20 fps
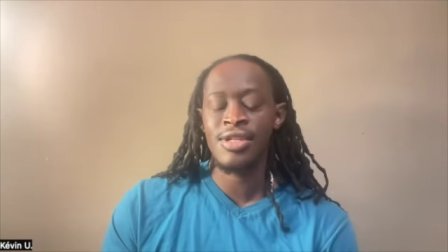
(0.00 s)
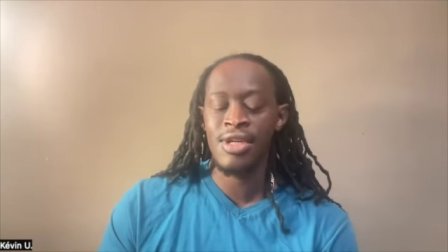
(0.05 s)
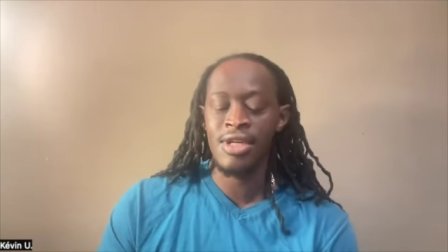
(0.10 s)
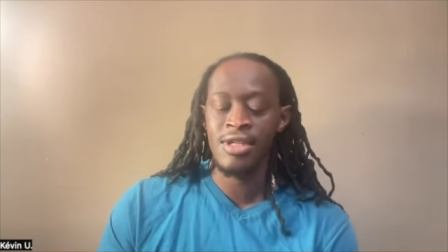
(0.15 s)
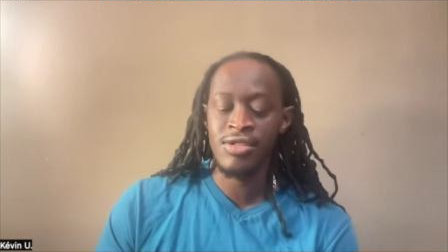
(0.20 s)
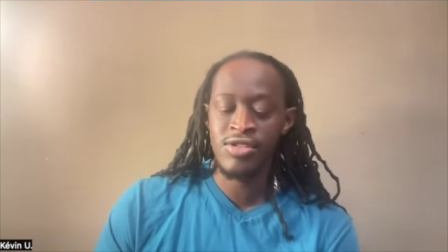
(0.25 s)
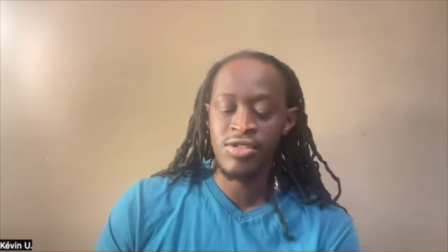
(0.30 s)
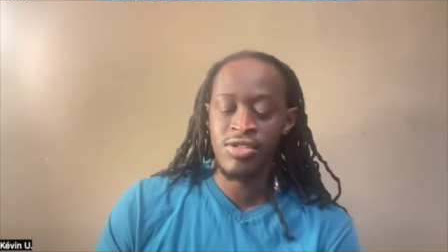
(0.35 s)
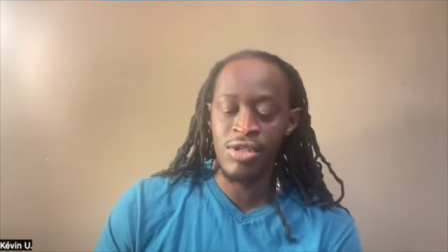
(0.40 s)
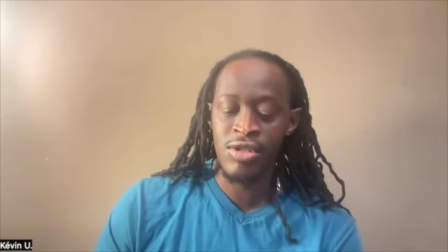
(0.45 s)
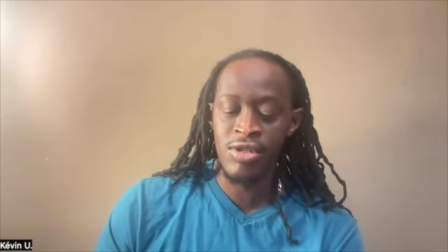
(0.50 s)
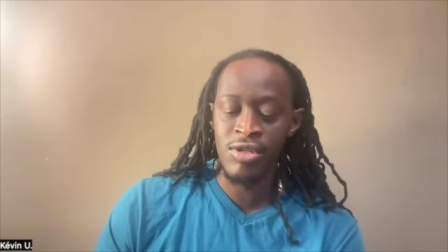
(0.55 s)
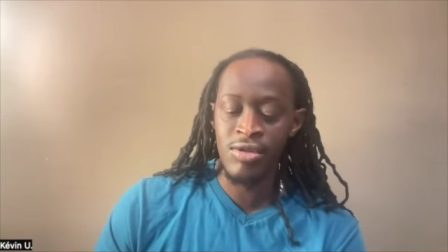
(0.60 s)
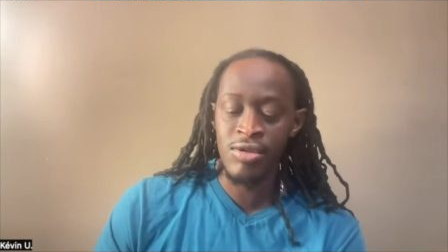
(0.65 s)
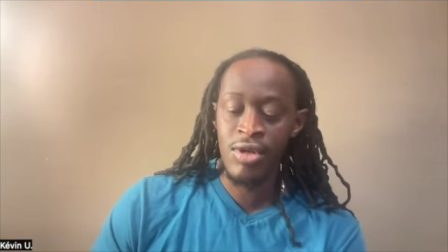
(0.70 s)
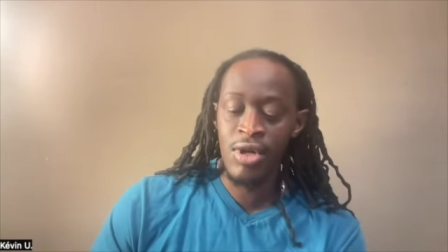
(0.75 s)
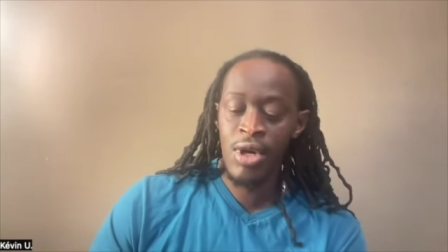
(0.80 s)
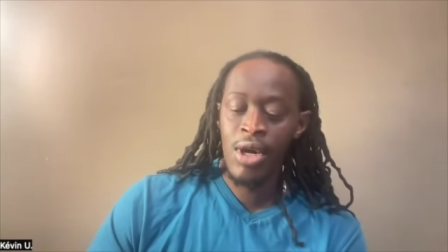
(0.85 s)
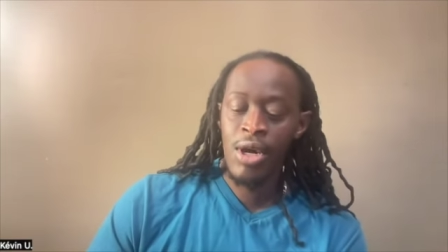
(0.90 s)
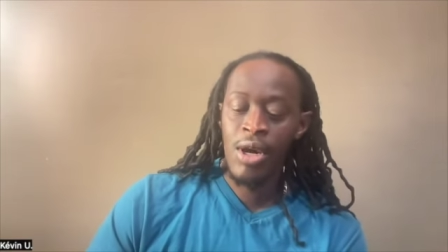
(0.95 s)
And mm-hmm.
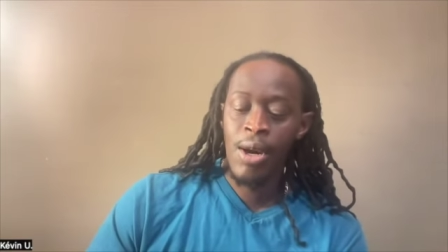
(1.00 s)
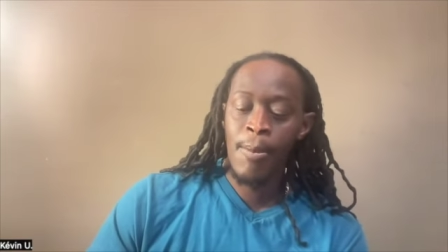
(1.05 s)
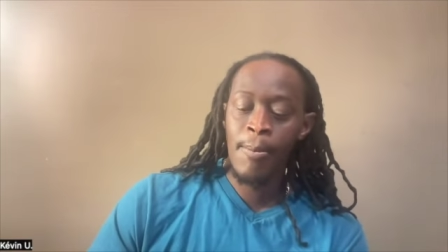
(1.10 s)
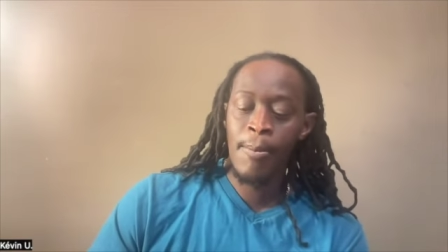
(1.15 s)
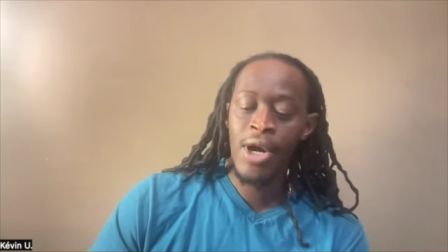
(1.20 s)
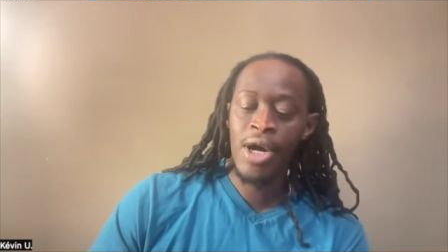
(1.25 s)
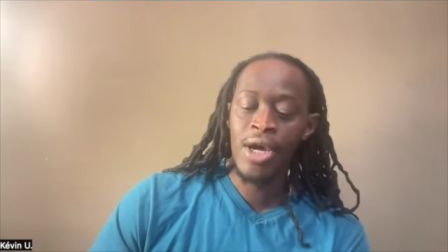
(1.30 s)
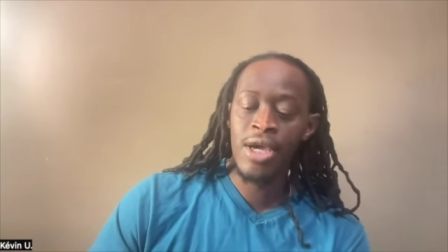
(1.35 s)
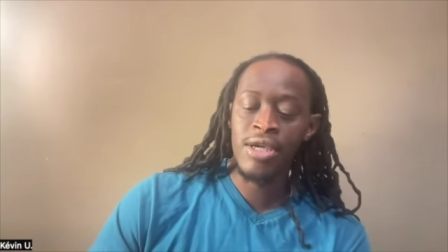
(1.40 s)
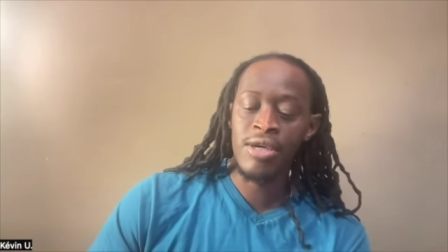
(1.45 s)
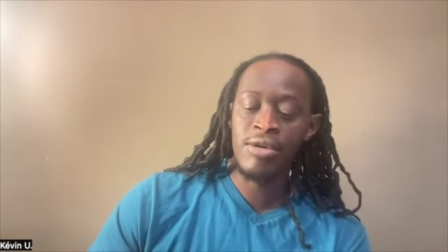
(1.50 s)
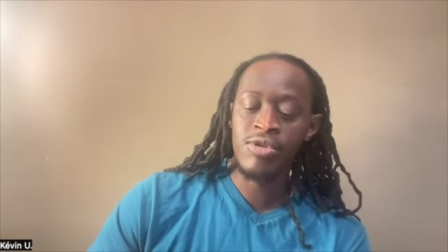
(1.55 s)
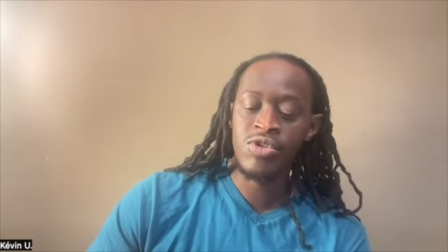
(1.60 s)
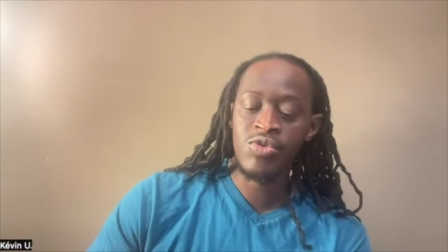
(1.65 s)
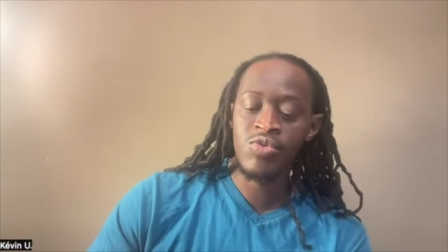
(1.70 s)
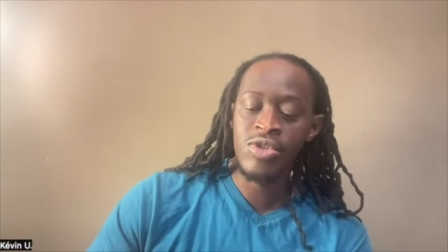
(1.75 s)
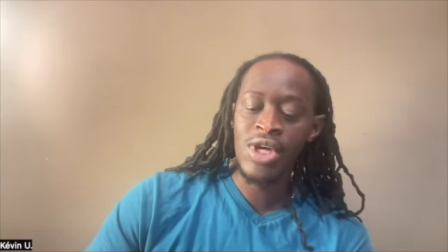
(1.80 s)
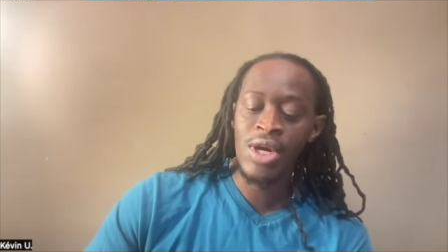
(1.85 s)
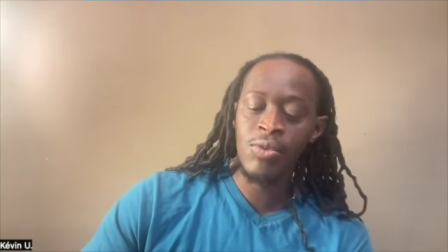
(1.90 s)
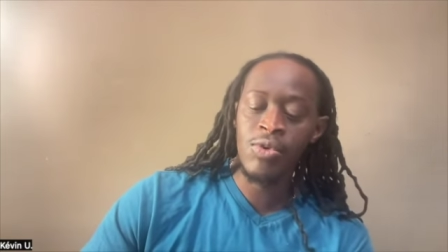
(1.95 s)
so, but it was
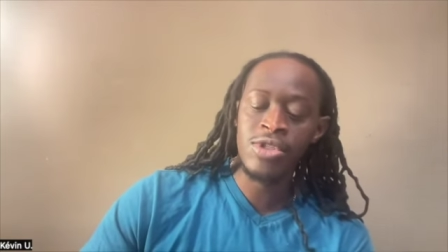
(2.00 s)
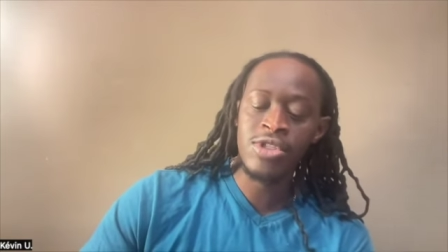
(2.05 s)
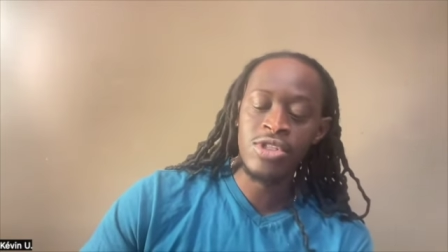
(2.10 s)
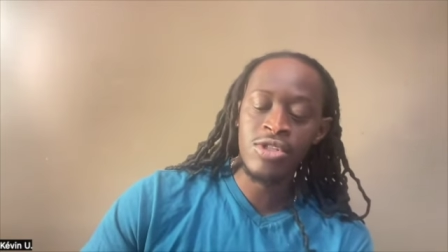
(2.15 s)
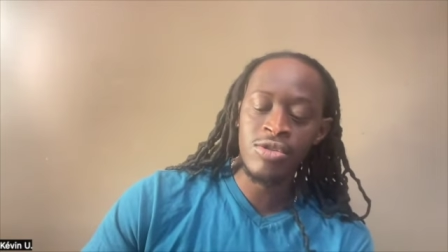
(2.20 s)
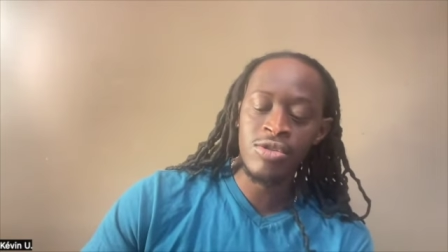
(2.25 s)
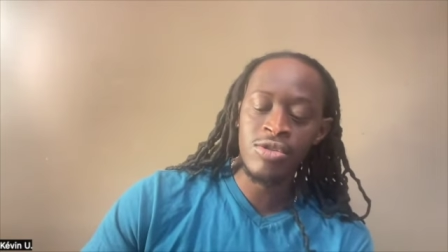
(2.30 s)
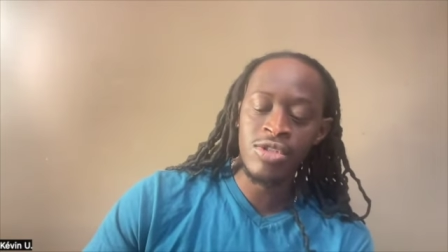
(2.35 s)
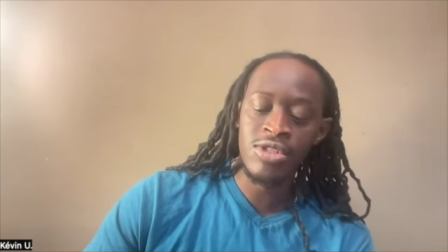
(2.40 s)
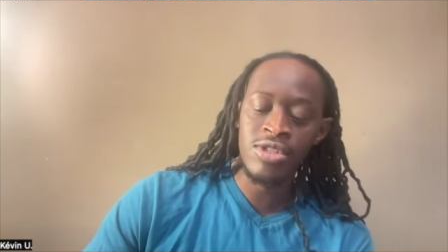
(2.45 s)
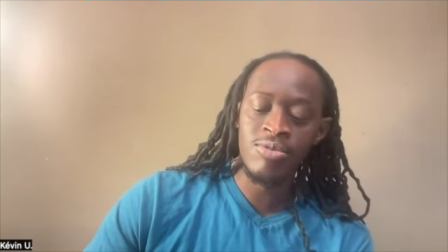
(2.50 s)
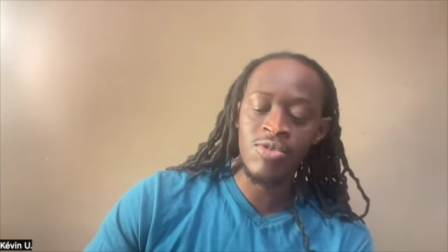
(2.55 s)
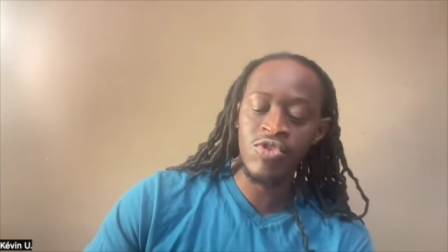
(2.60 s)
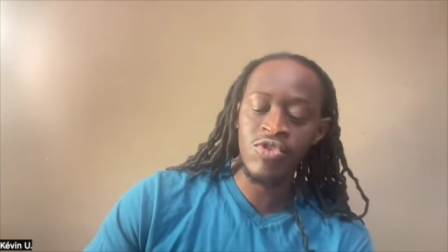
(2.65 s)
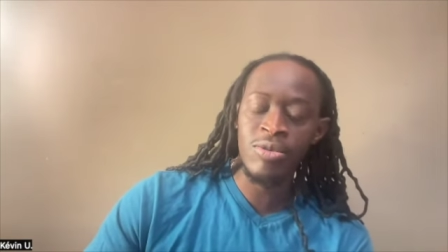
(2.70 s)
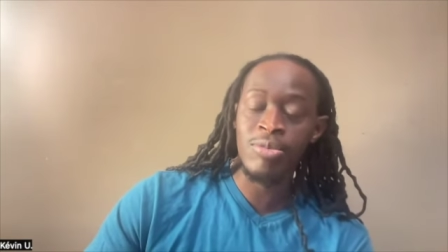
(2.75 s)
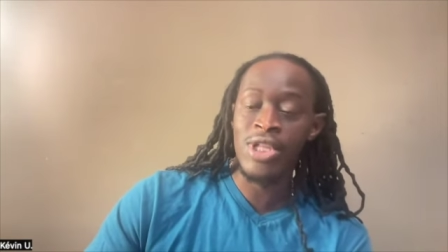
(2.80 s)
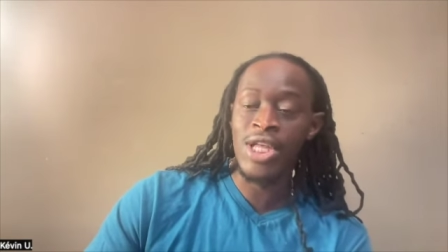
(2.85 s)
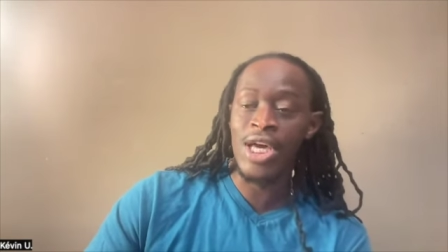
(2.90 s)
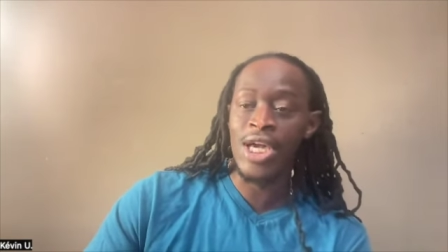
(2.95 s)
when I went to go see the
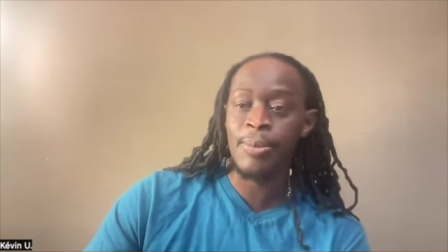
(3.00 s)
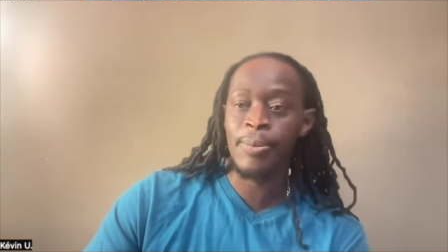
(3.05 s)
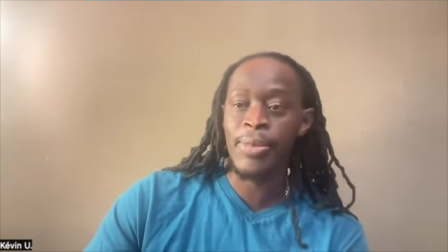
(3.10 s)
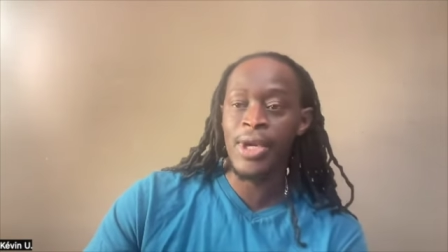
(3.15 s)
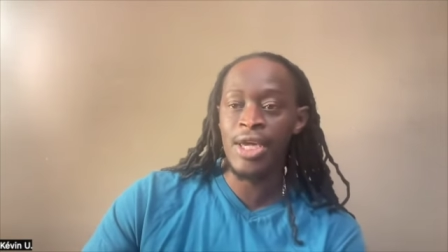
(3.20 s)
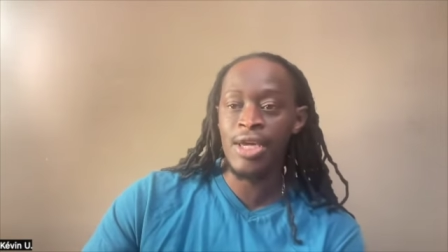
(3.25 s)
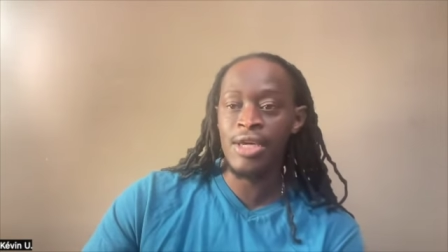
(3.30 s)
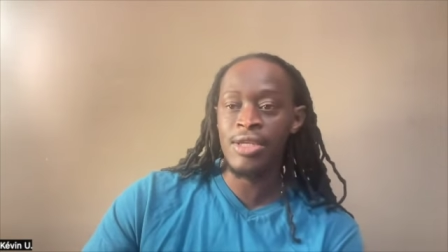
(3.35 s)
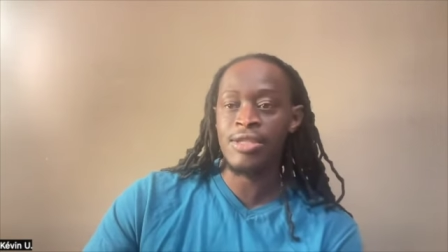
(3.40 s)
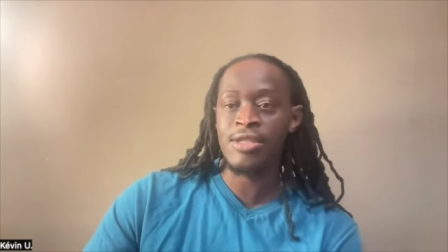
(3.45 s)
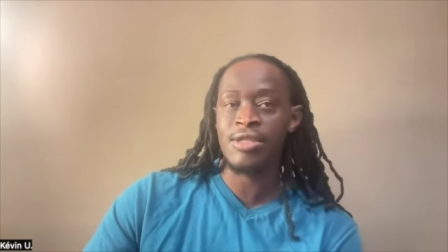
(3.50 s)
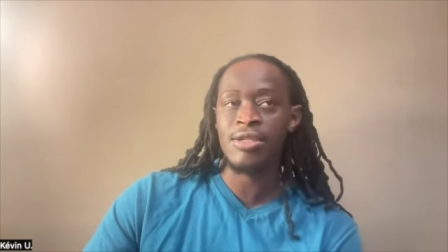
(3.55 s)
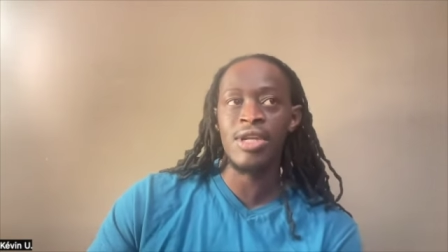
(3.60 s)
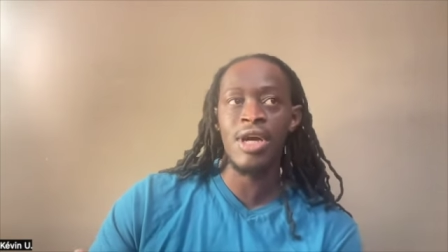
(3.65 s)
movie Black Panther.